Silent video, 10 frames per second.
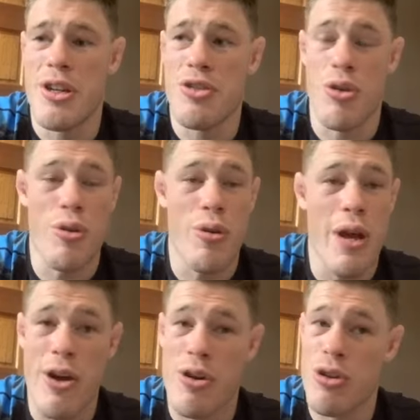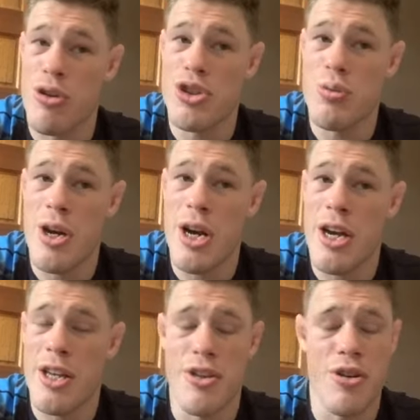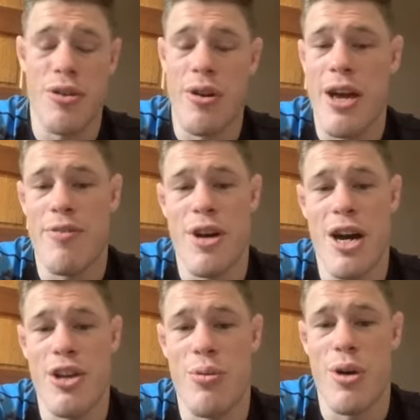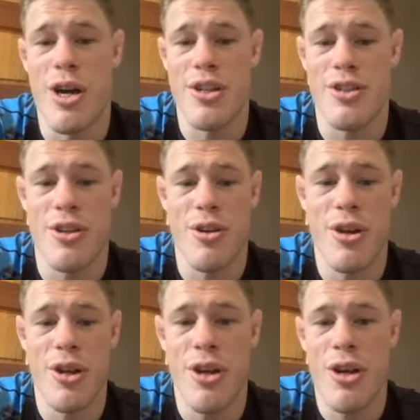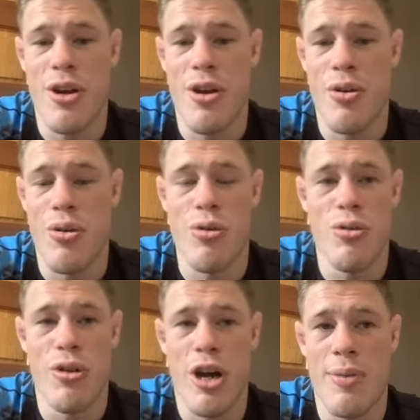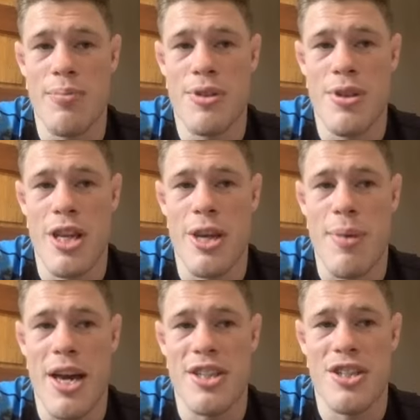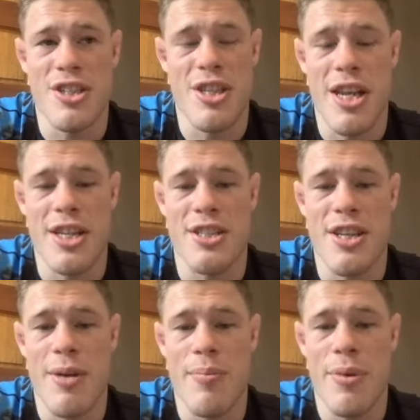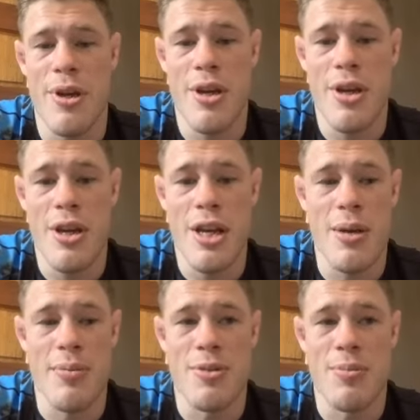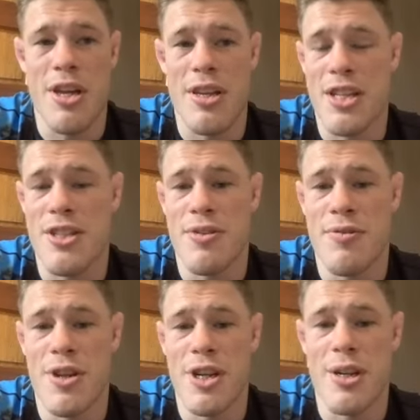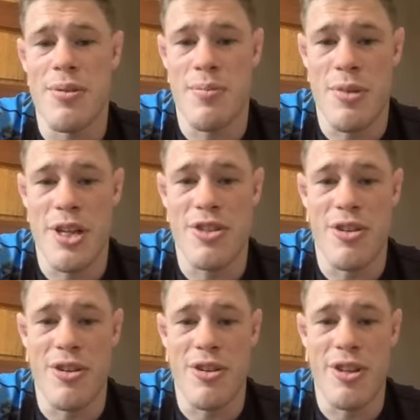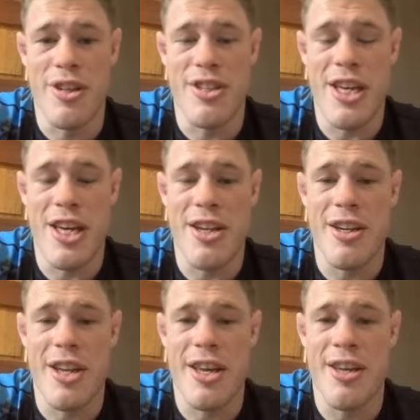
You don't know how close you are, and you don't know how far you are. So, all I'm thinking about is just the next step. To me, that's fighting like Donnelly this Saturday.